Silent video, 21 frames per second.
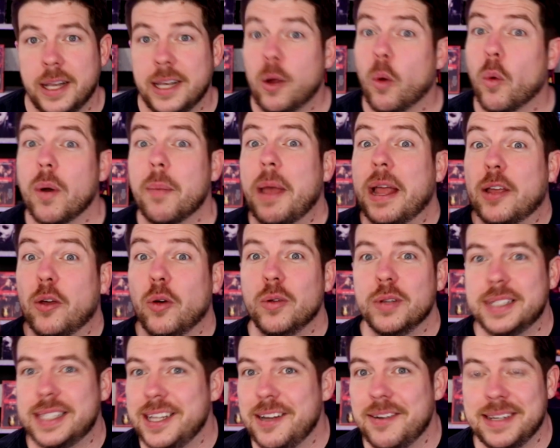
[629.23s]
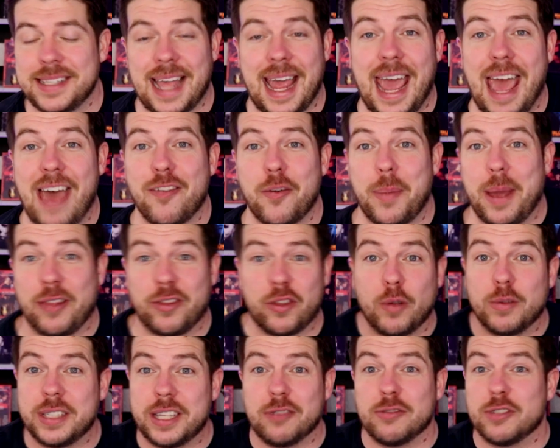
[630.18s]
Now, one of my coolest theories I have about
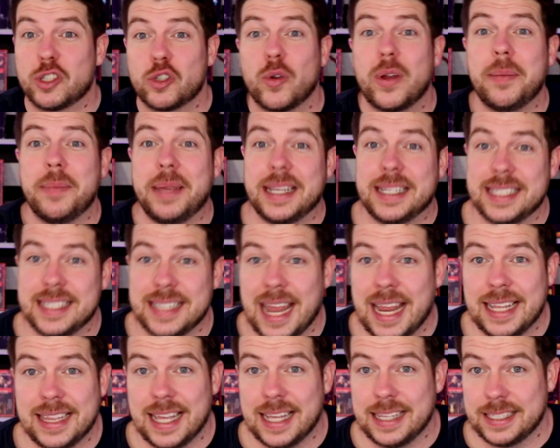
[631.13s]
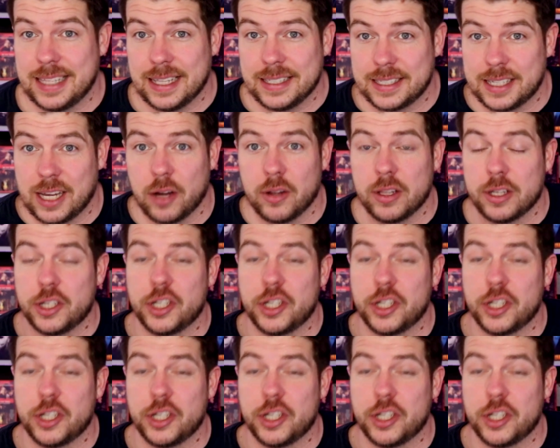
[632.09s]
those little screaming snake things that scare the